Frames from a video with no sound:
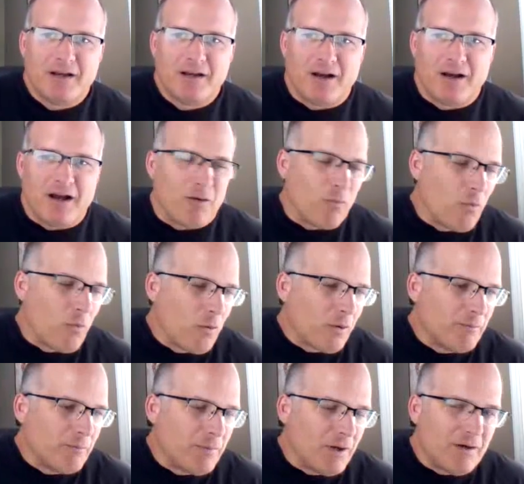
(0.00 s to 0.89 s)
uh,
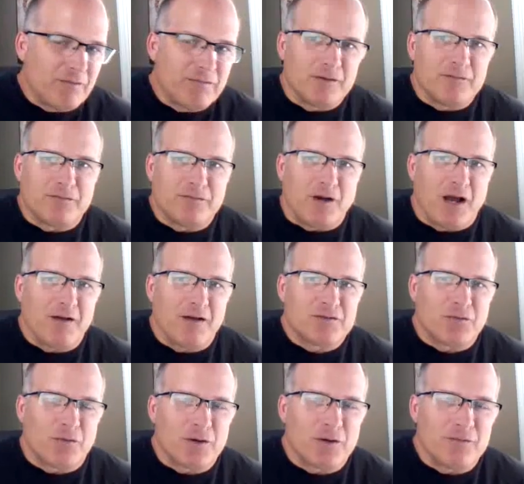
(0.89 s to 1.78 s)
Warren Buffett
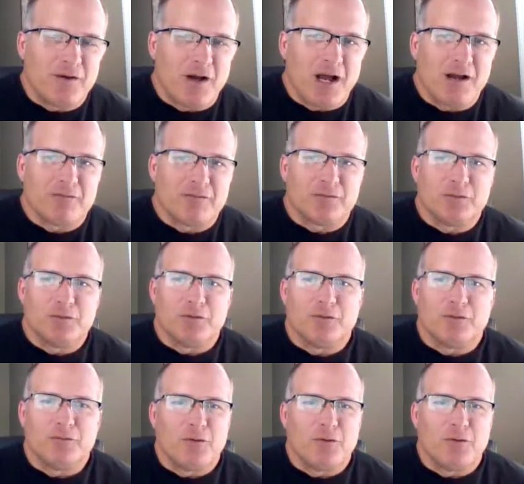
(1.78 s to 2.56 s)
525 rule.